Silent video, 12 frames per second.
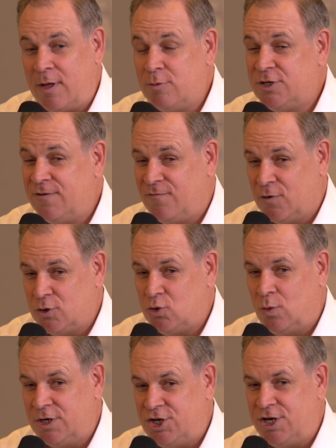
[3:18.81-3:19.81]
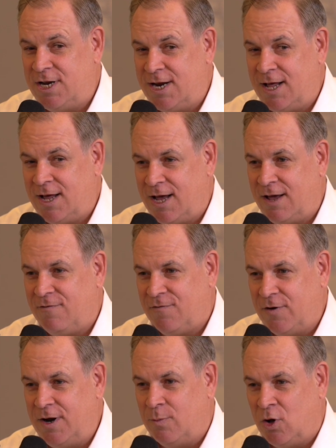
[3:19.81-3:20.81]
That was the first one she did at
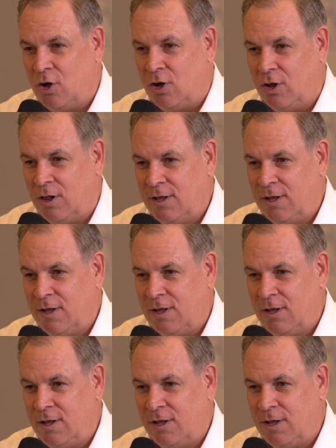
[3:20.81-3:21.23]
Freedom Hall.